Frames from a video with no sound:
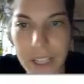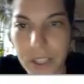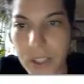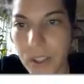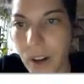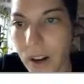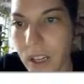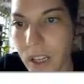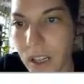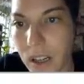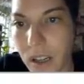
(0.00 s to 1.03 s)

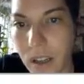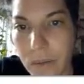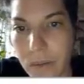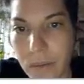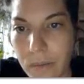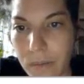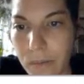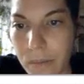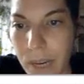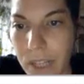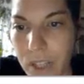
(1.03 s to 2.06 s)
started
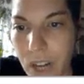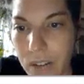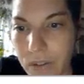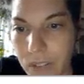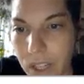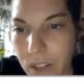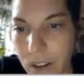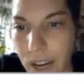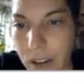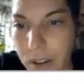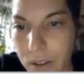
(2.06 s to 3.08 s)
by trying to figure
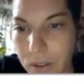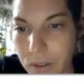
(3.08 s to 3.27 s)
out,